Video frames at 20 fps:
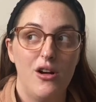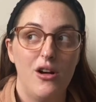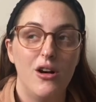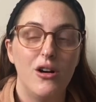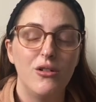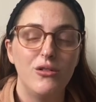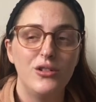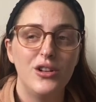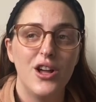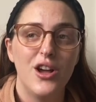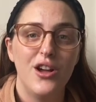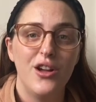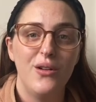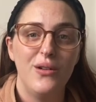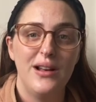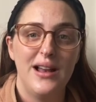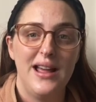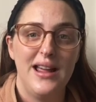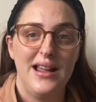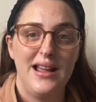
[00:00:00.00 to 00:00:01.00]
oh no,
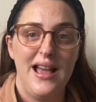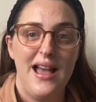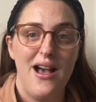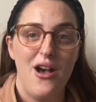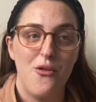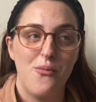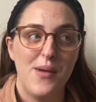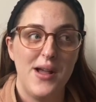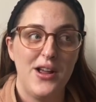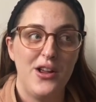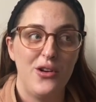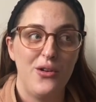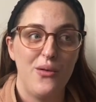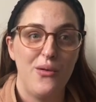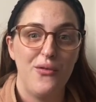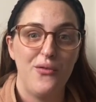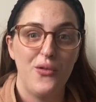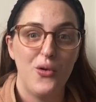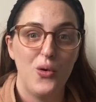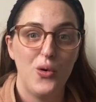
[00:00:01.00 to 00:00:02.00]
how am I going to
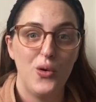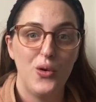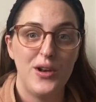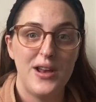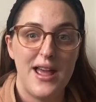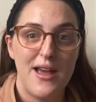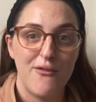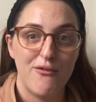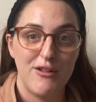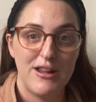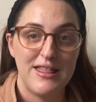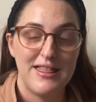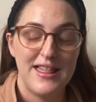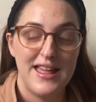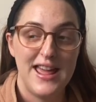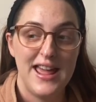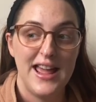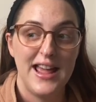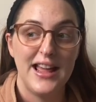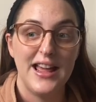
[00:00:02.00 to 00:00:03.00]
afford
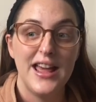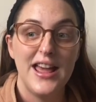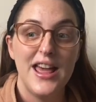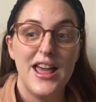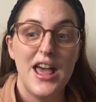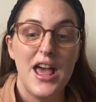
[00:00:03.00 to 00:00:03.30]
everything?